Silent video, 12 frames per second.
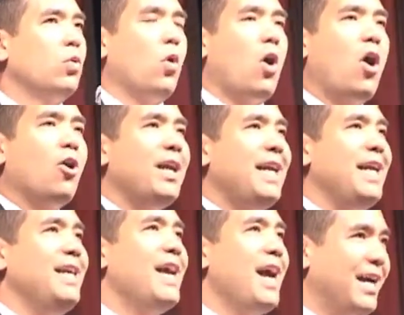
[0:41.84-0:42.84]
or
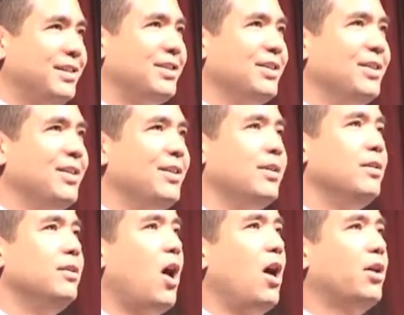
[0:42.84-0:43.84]

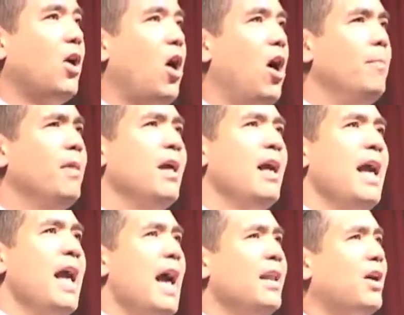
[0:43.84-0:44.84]
RES.com.
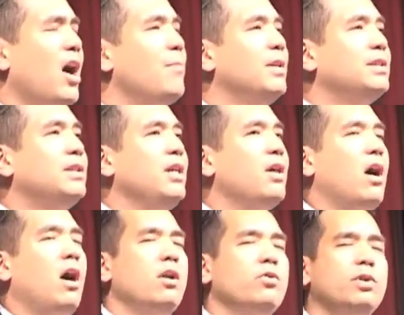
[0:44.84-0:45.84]
And come and see the
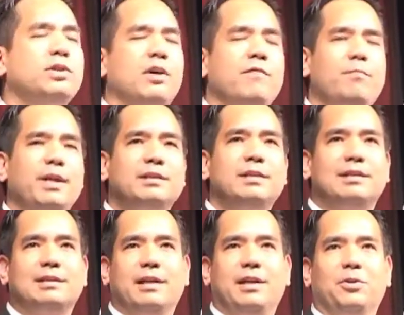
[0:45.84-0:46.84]
hundreds of
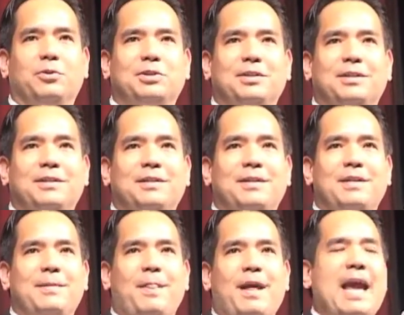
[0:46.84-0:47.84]
business leaders
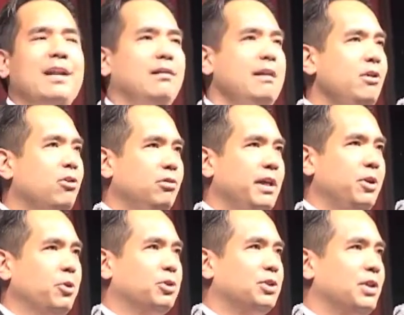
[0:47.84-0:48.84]
and legal
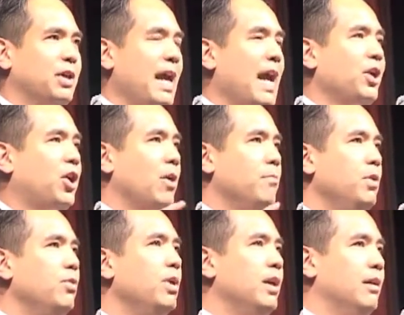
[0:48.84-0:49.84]
leaders and
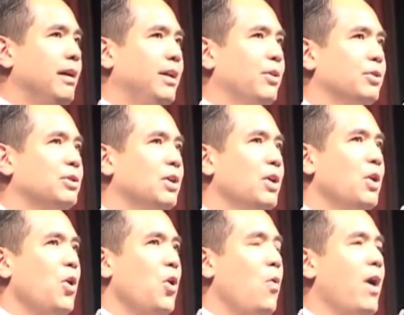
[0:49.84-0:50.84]
community leaders
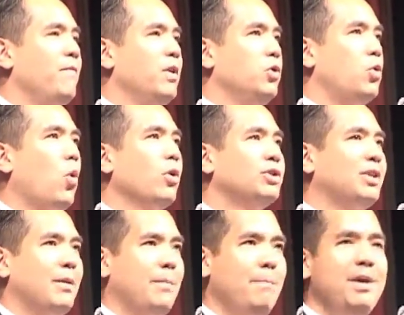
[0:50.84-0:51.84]
who have endorsed
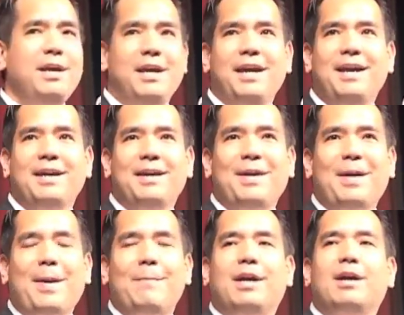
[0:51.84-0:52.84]
me
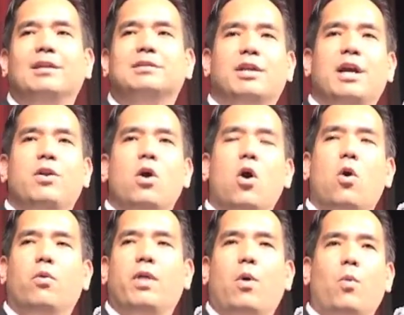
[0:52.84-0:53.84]
because they
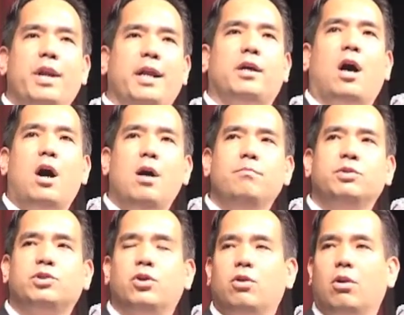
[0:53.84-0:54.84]
know that when it
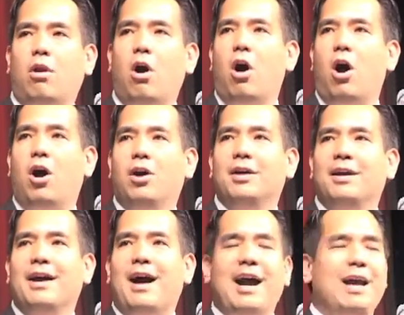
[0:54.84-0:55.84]
comes to the
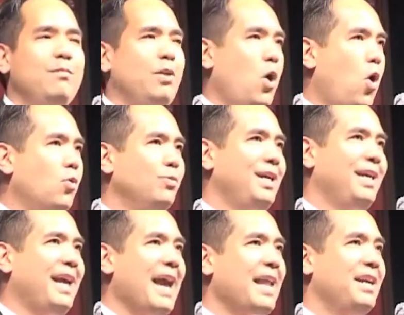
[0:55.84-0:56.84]
law, I am the only
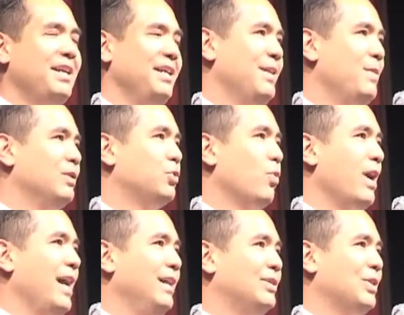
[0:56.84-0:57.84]
candidate in this
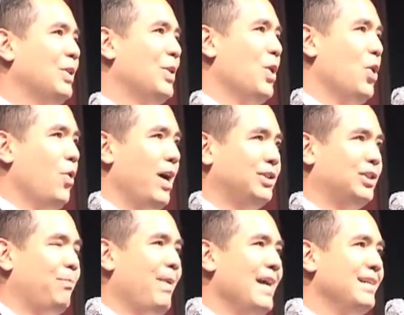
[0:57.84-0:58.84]
race who
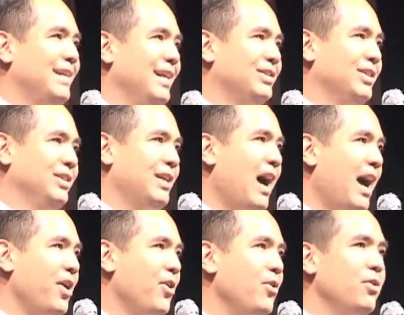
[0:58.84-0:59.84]
has spent his
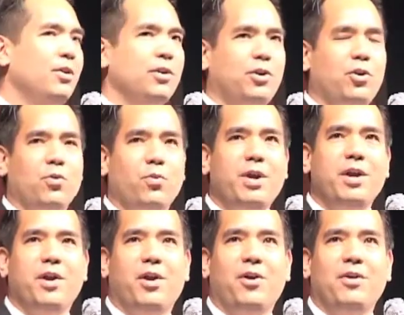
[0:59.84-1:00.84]
entire
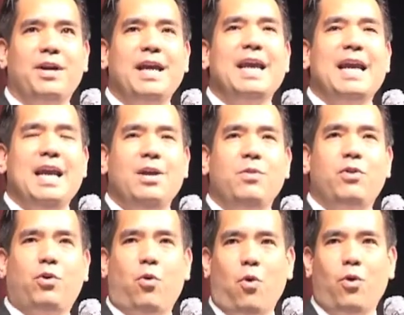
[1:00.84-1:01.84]
career in
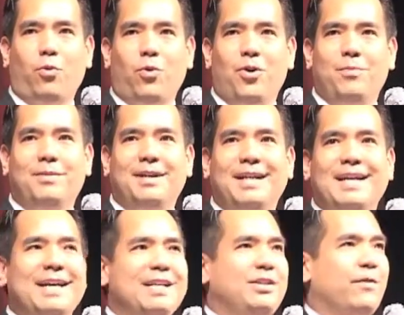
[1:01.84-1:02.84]
the courtroom
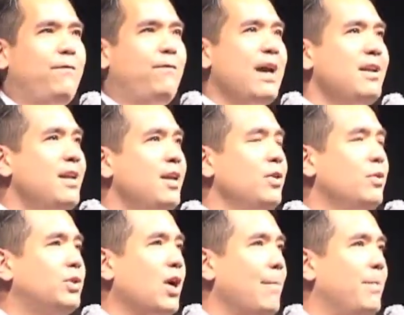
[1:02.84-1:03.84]
defending
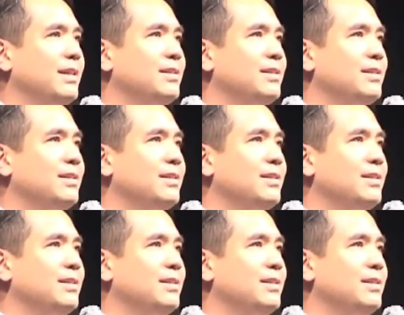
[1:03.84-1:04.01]
Utah